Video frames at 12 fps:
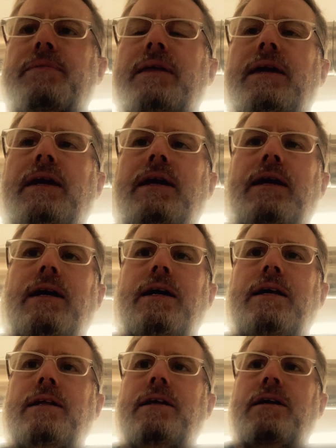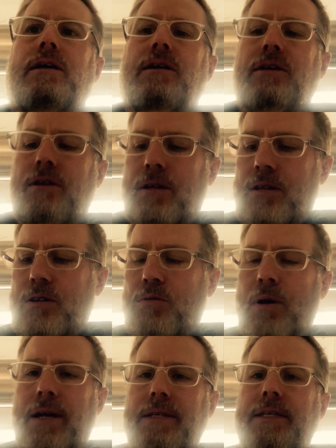and you
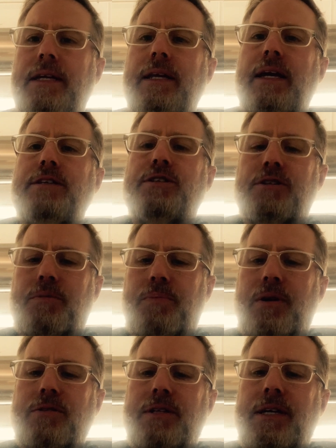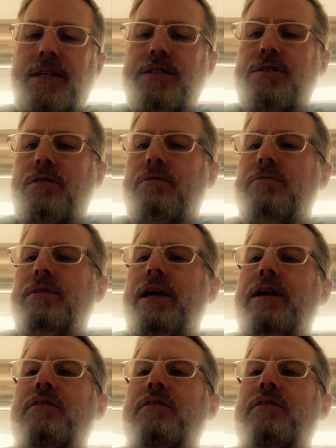want to denature the proteins that are